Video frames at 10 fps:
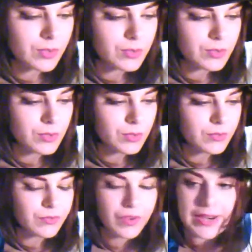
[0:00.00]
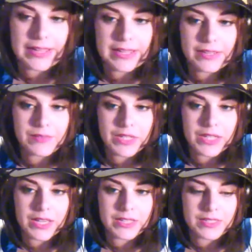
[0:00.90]
So Friday evening
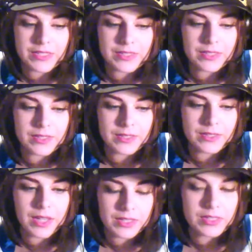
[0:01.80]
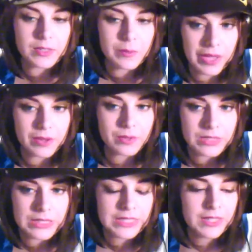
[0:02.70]
I did the panel.
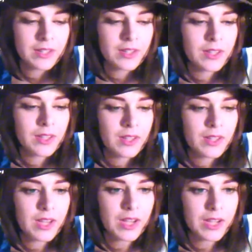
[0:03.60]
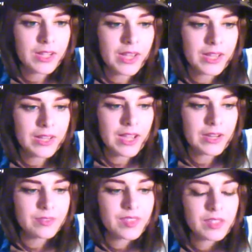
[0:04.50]
I had
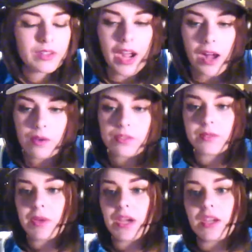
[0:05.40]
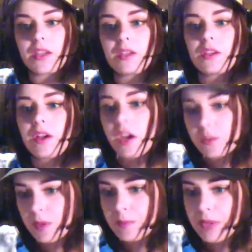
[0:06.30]
a feeler out in my
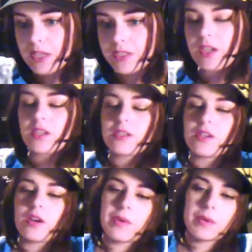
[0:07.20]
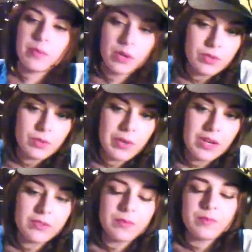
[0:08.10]
cosplay page and on my personal page